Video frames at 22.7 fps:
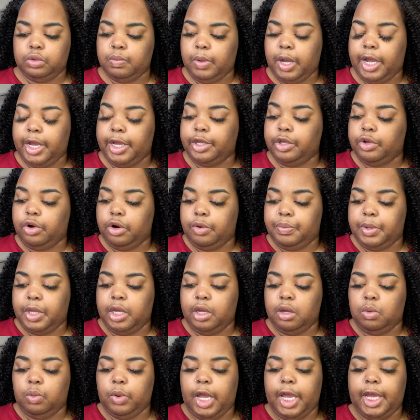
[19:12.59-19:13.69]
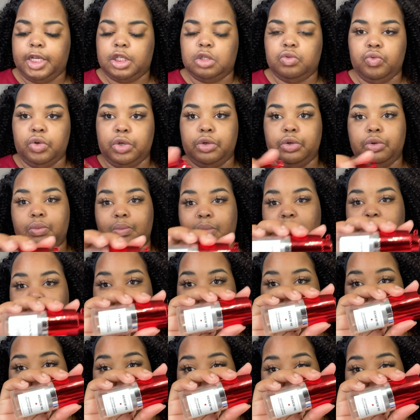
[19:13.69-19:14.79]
my European Wax Renew Me,